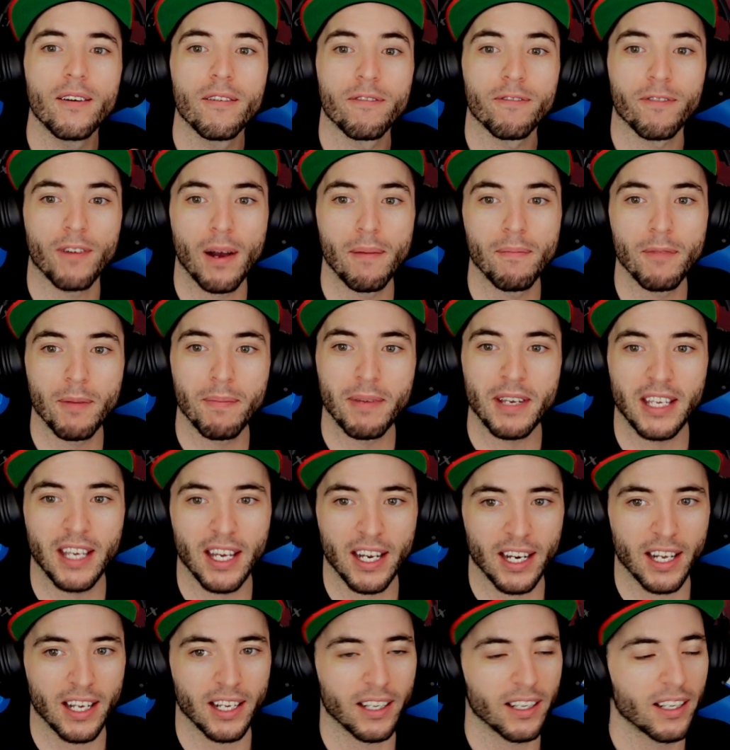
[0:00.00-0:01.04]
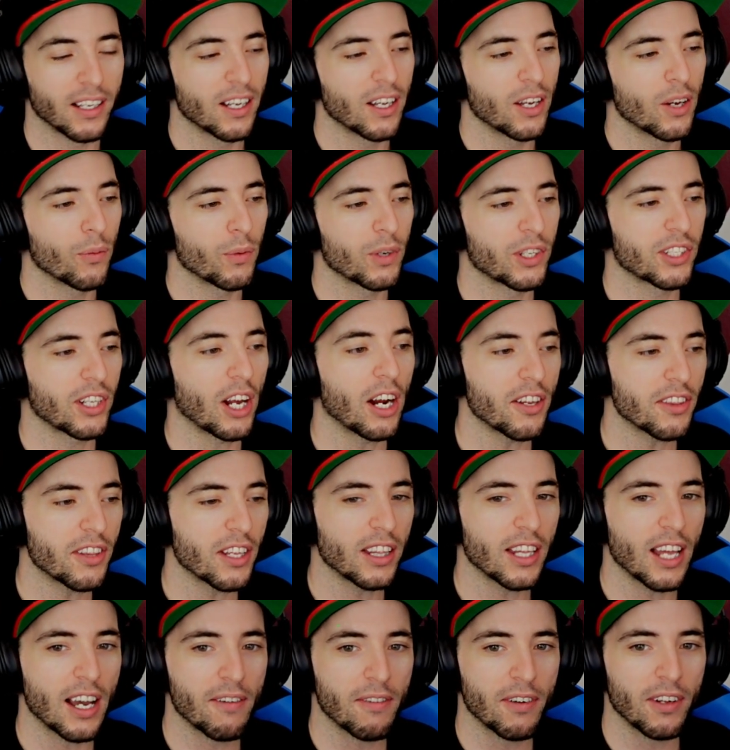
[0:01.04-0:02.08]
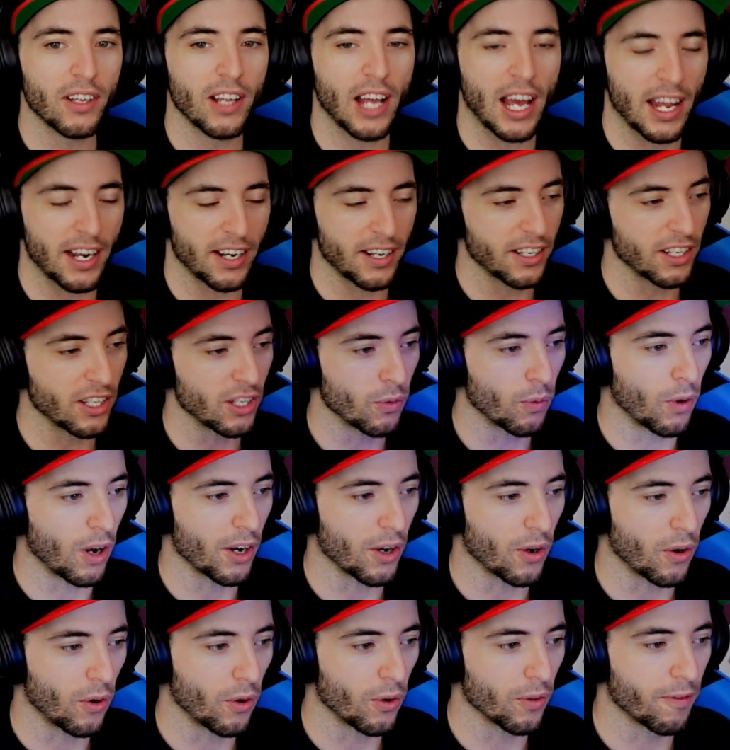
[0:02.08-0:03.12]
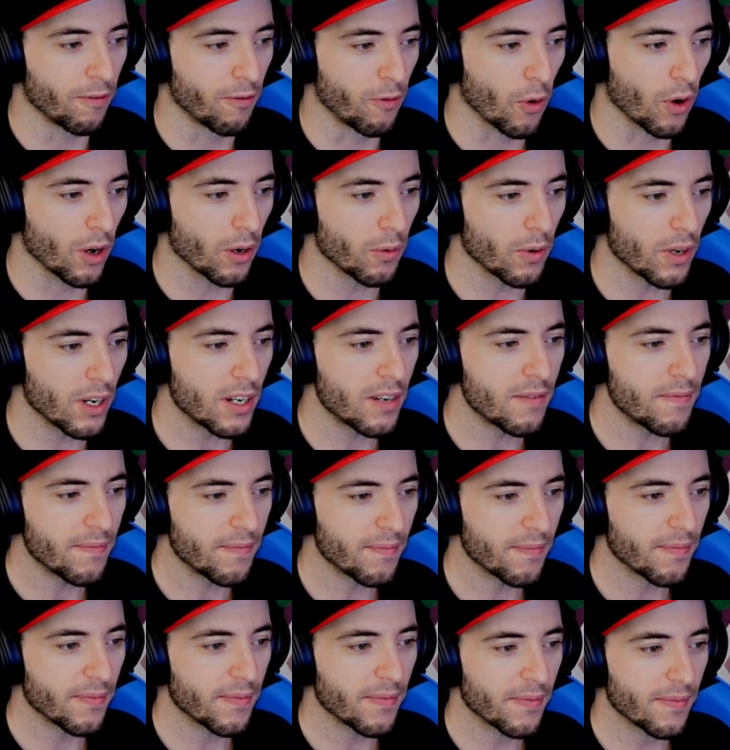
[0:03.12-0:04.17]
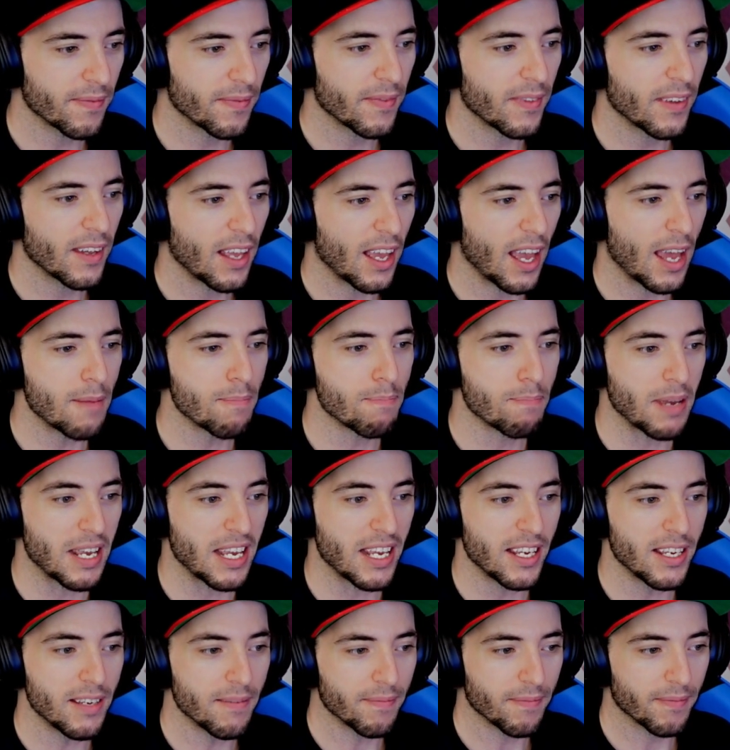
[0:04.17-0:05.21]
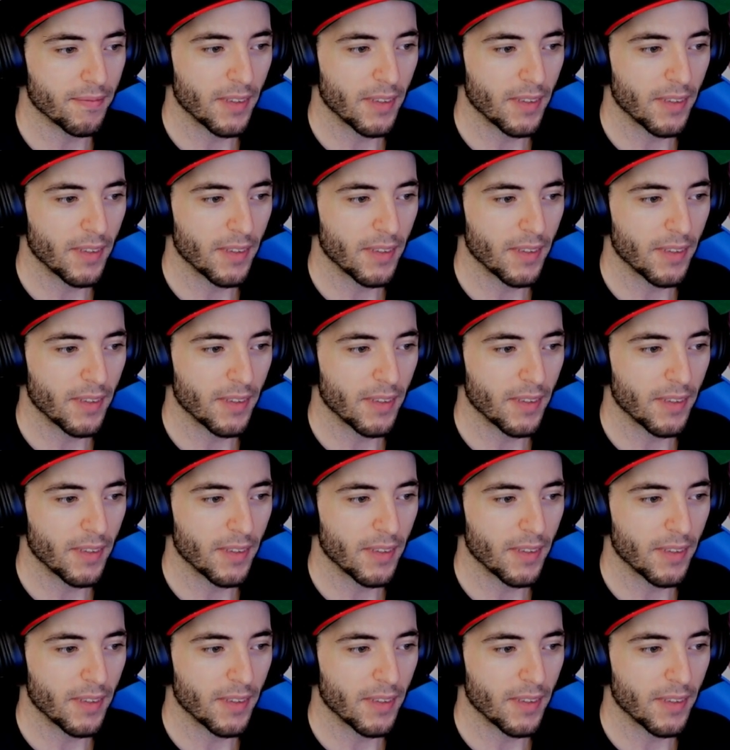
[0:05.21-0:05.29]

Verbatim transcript: from the beginning, we start the level and you wanna hold forward and B.